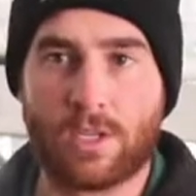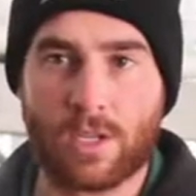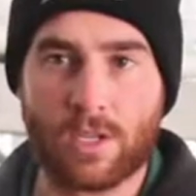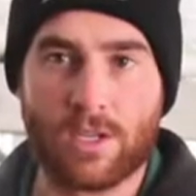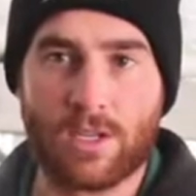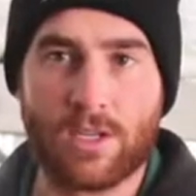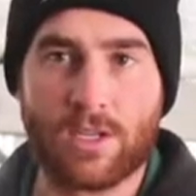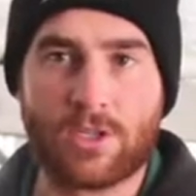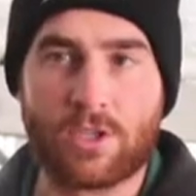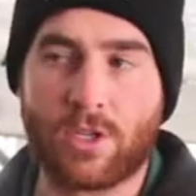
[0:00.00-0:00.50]

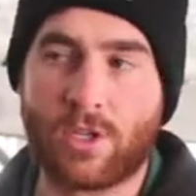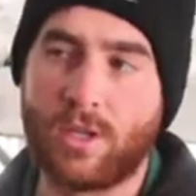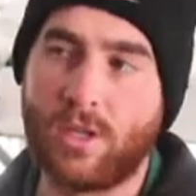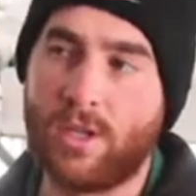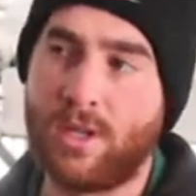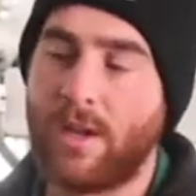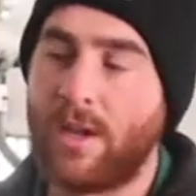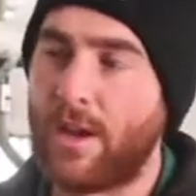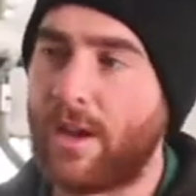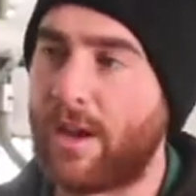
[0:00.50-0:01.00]
condition,
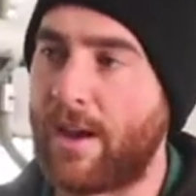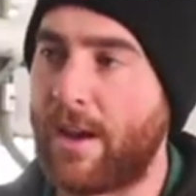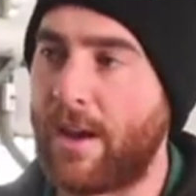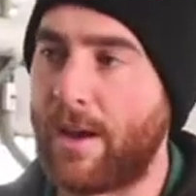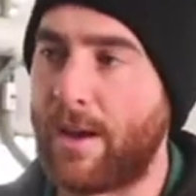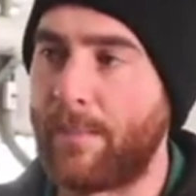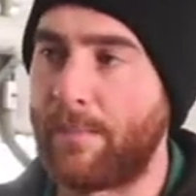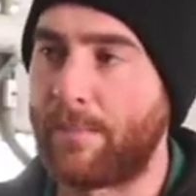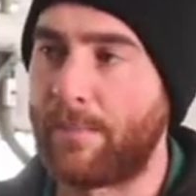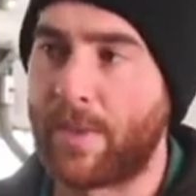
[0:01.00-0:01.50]

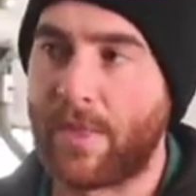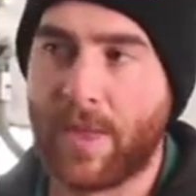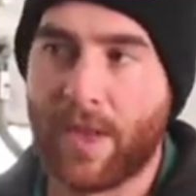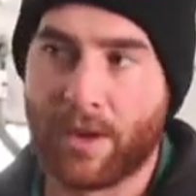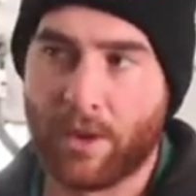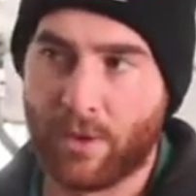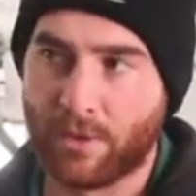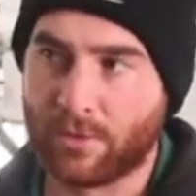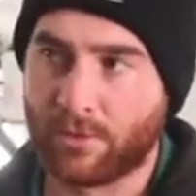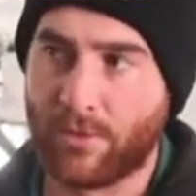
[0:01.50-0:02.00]
and
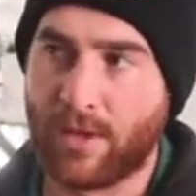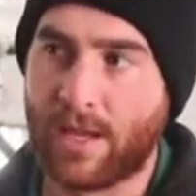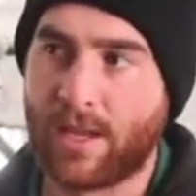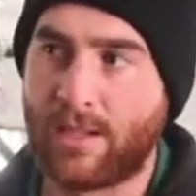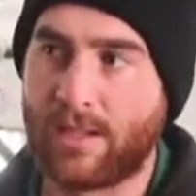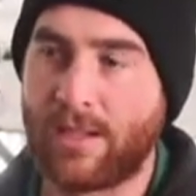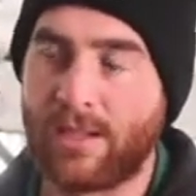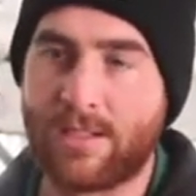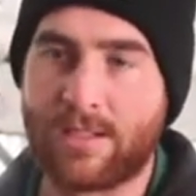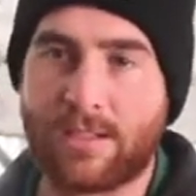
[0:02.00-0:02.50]
that also
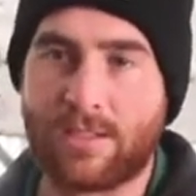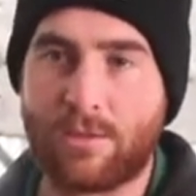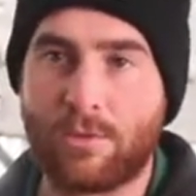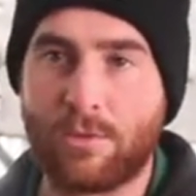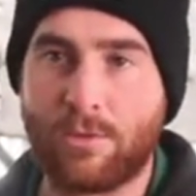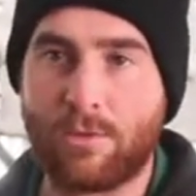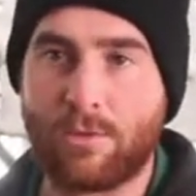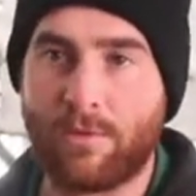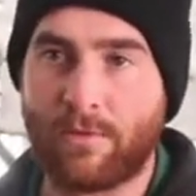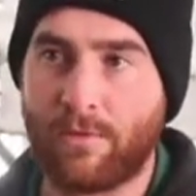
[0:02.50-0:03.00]
then leads
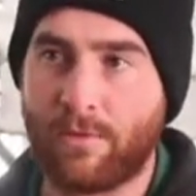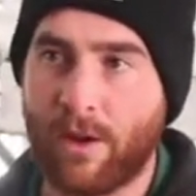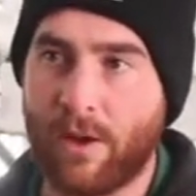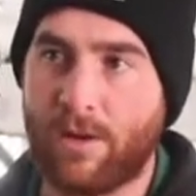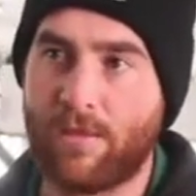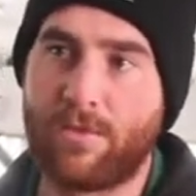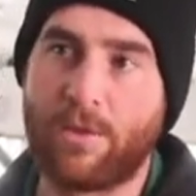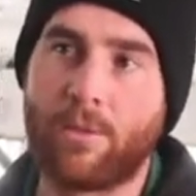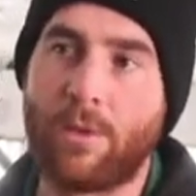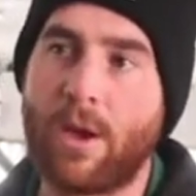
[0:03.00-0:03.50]
to
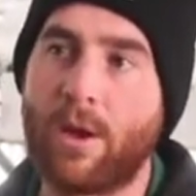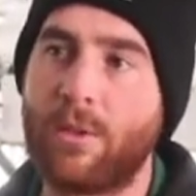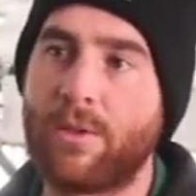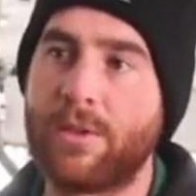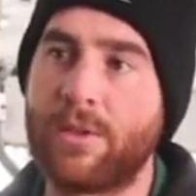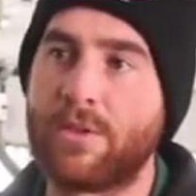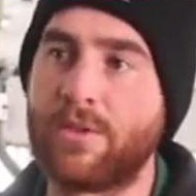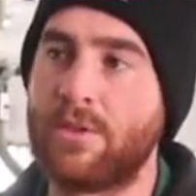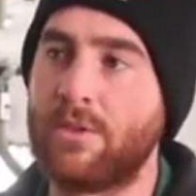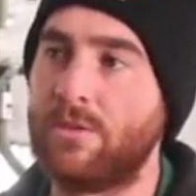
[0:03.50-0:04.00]
very few
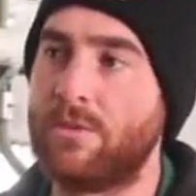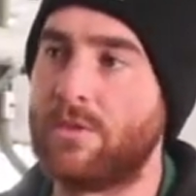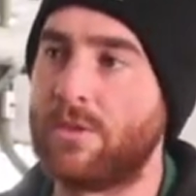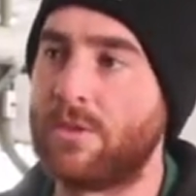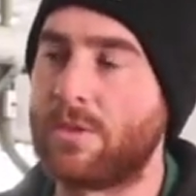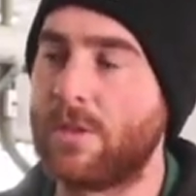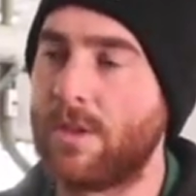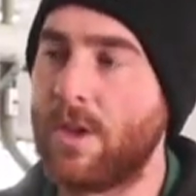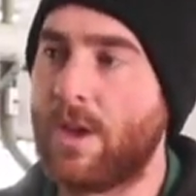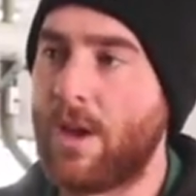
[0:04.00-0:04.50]
health
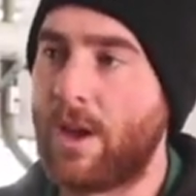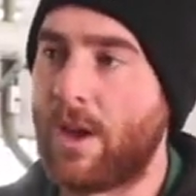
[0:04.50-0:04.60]
issues.